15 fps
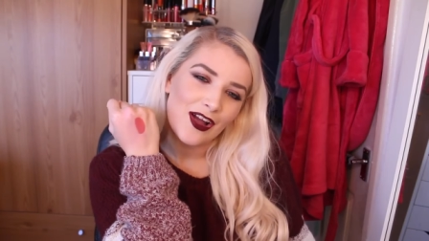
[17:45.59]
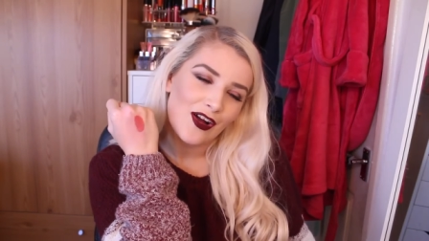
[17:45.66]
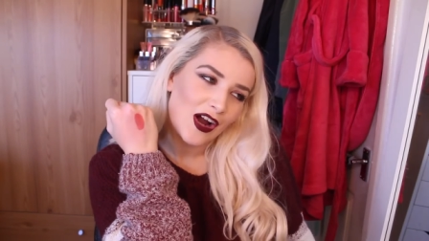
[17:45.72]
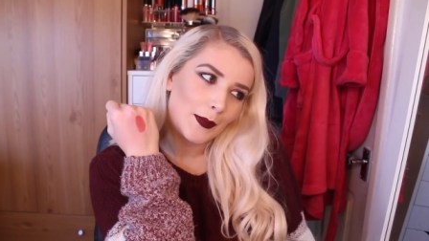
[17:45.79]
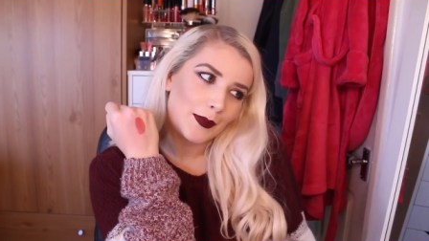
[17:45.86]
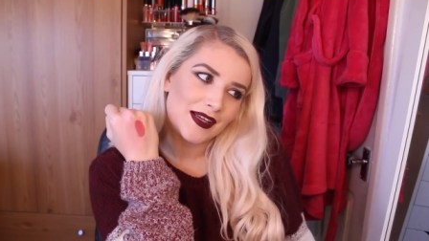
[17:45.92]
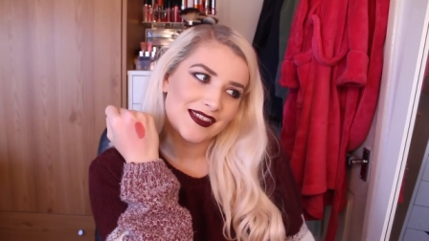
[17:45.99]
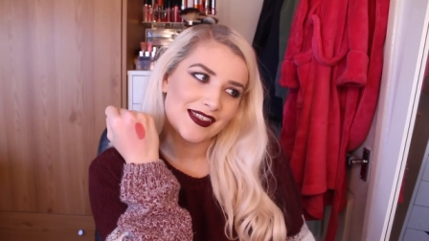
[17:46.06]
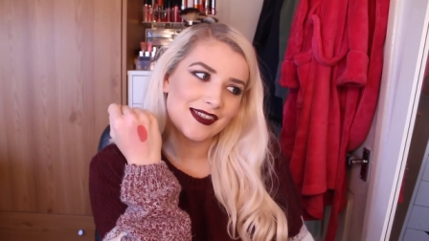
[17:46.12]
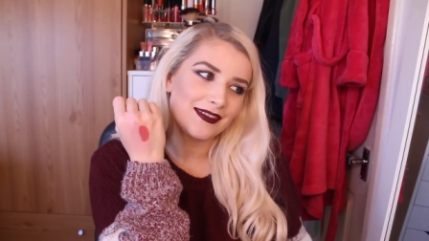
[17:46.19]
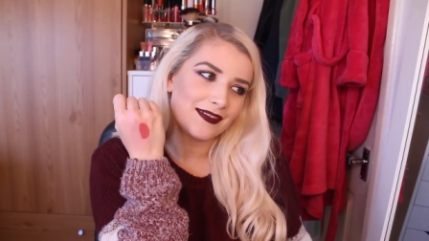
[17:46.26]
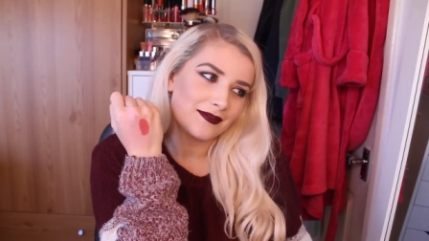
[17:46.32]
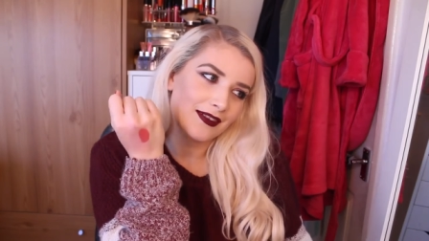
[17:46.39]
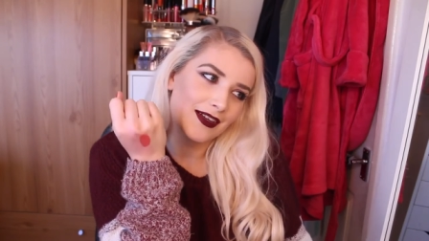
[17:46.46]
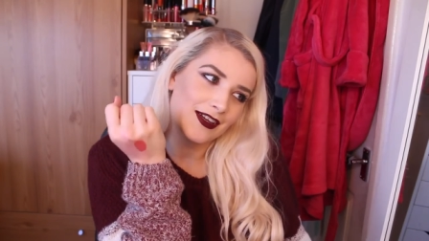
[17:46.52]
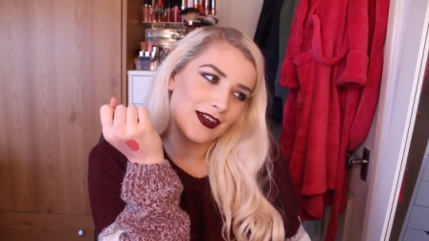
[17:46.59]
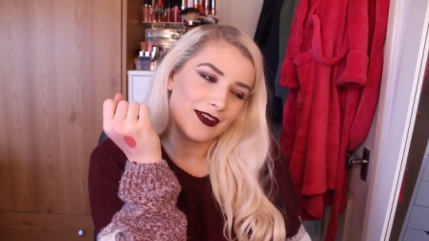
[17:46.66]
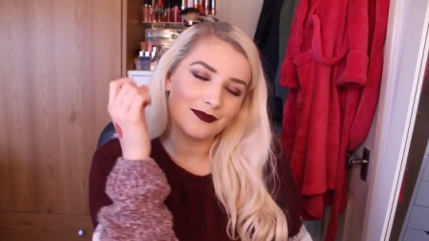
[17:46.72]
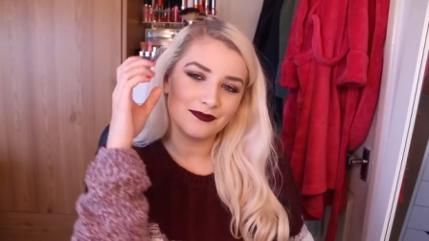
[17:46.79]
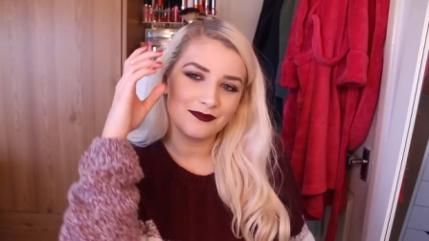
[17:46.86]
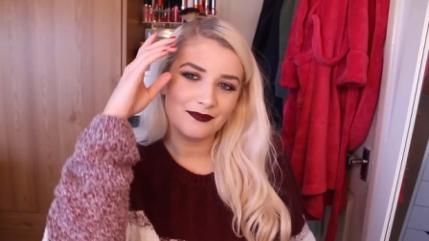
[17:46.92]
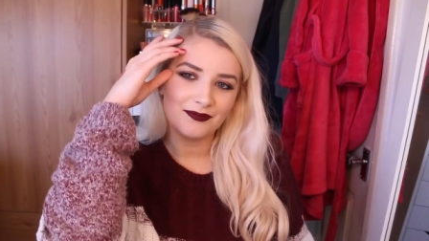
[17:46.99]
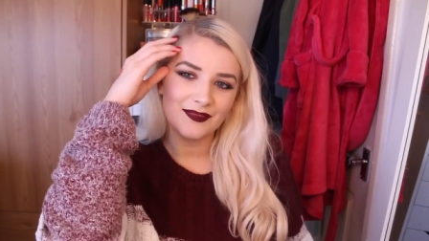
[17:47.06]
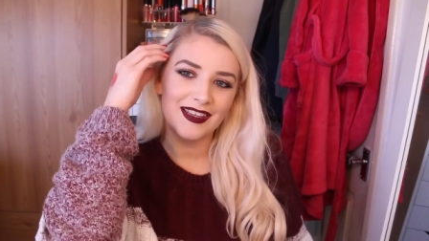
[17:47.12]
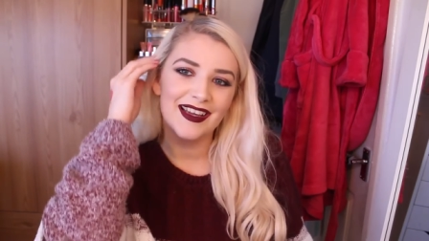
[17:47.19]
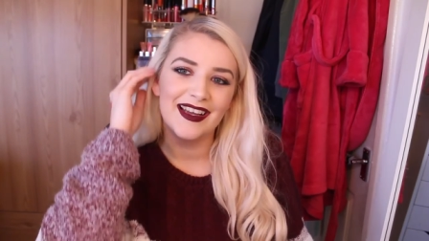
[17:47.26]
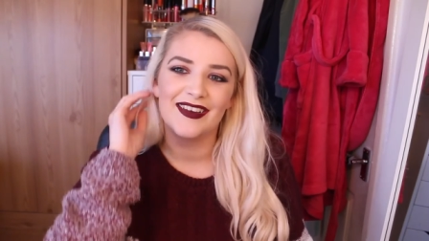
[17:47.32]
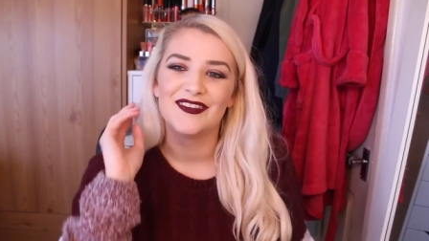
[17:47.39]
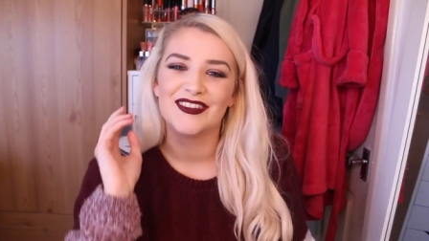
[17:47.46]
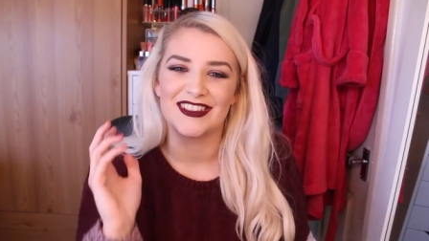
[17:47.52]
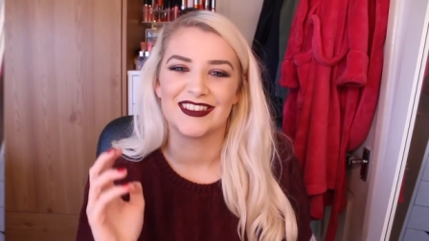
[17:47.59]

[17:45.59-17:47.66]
Or a prezzy. I know. I'm